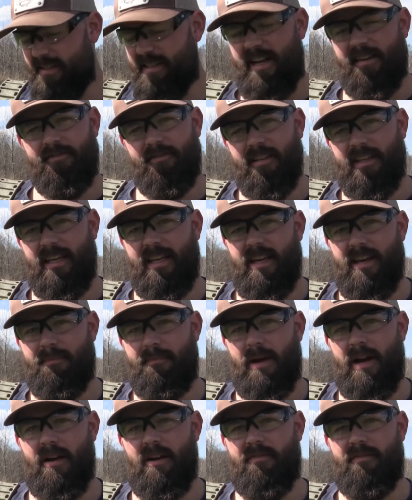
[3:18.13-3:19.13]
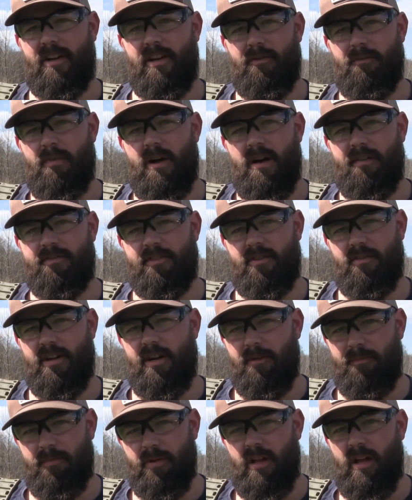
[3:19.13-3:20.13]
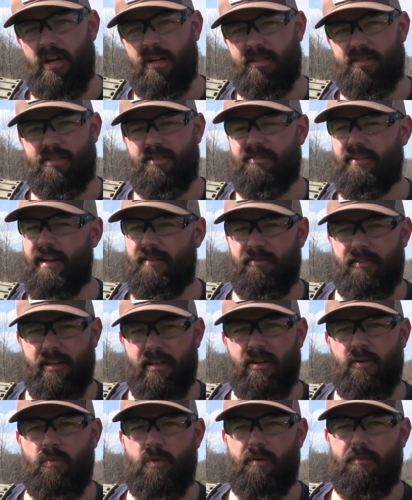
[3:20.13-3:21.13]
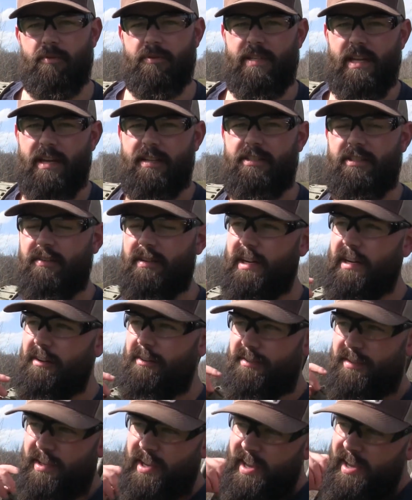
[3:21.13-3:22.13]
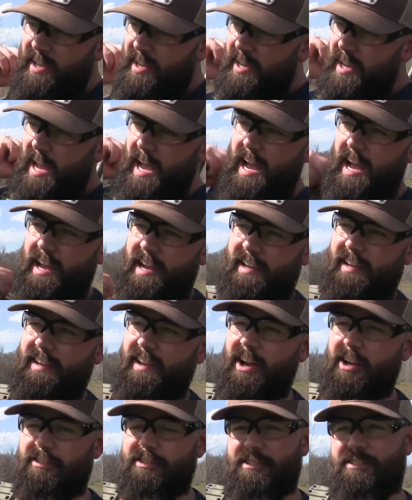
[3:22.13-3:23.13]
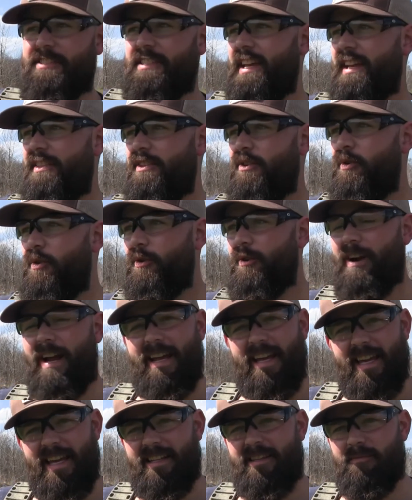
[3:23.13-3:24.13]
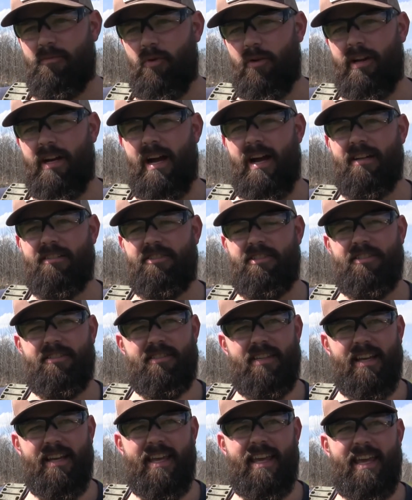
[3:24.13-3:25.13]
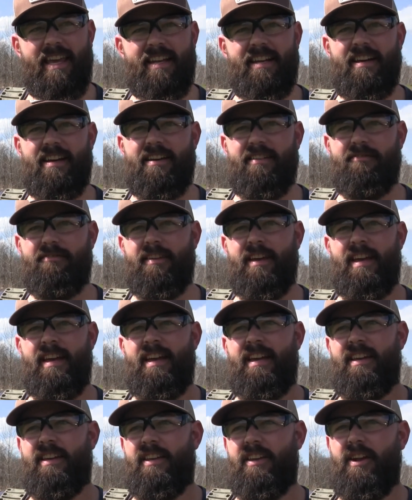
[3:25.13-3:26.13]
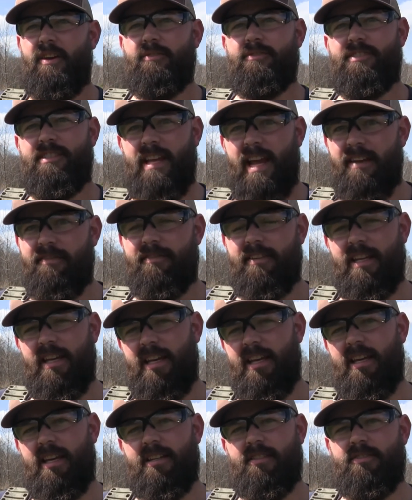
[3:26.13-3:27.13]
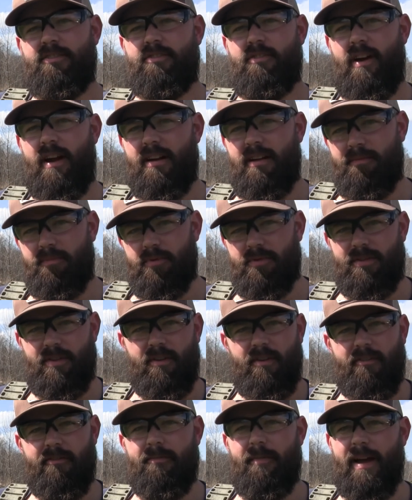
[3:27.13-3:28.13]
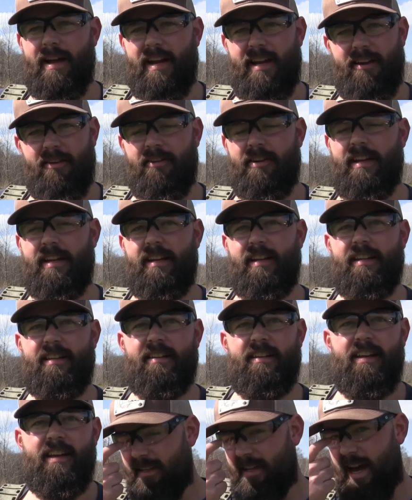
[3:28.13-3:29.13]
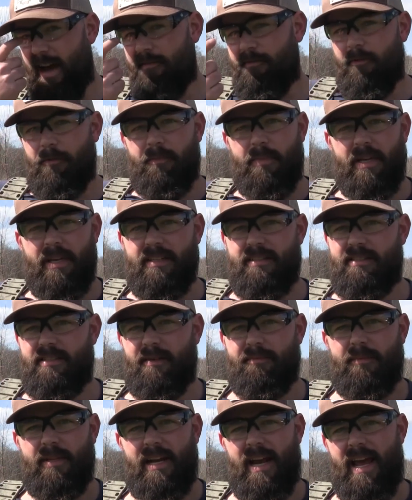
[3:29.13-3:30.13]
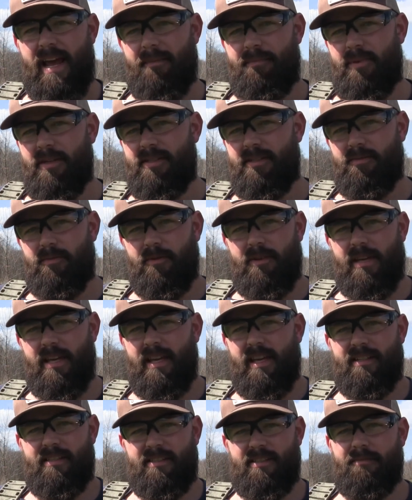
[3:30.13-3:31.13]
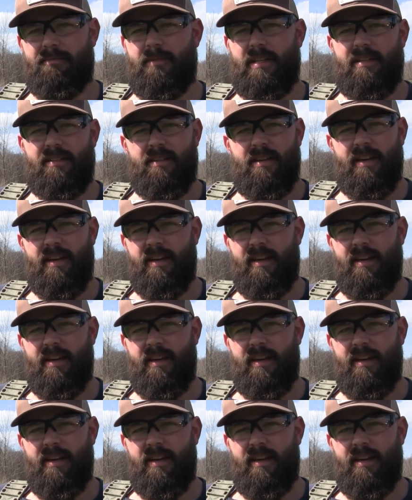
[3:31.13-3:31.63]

definitely a pair of ear muffs or earplugs. You're definitely going to want to protect your ears. I'll just say the older I get, the more conscious I get of, you know, safety and trying to preserve my hearing. And God forbid something happens where you get something,